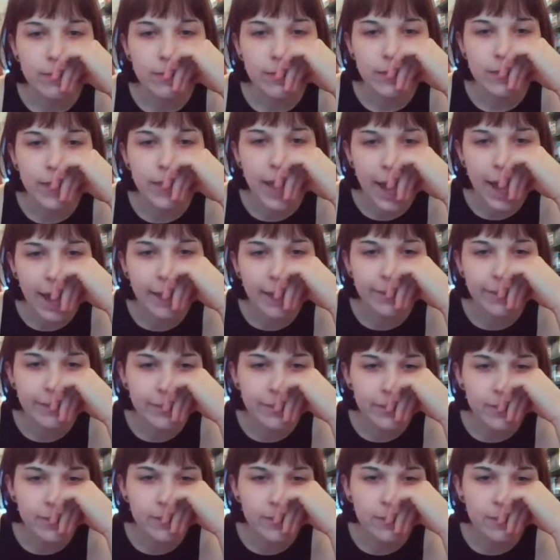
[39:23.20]

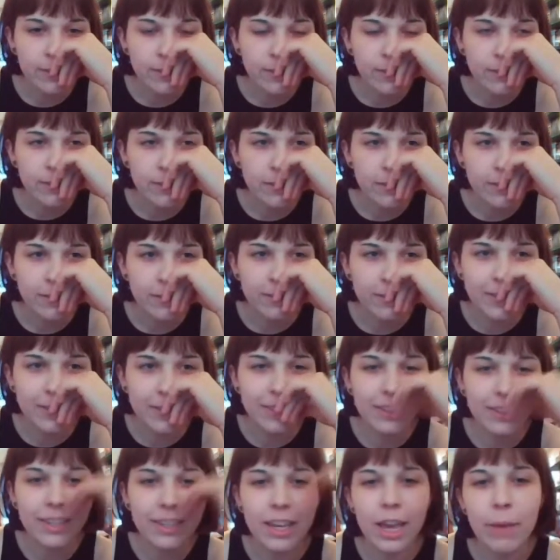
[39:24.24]
cats.
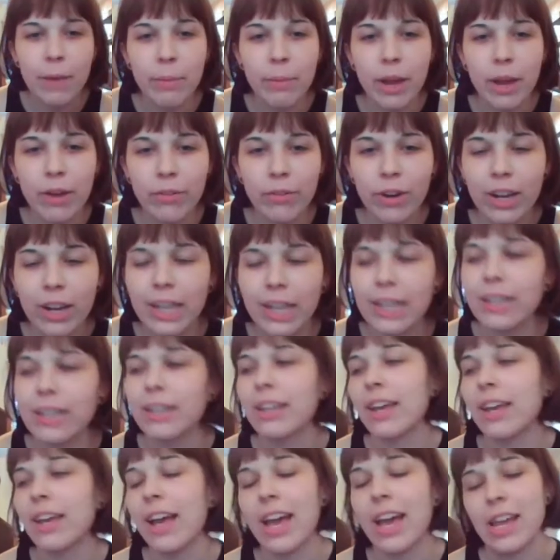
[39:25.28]
Am I right?
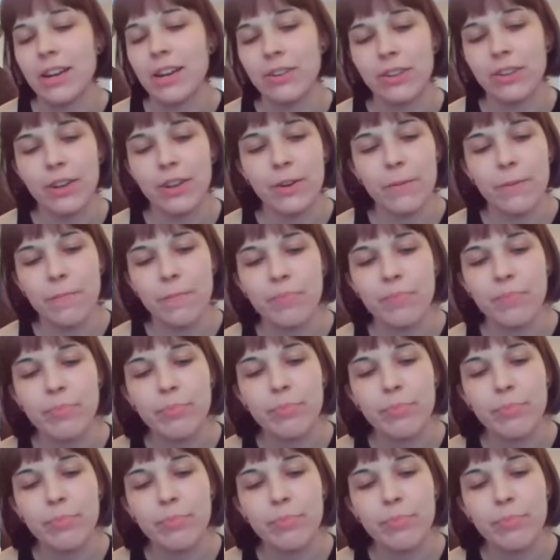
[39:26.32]
I don't know.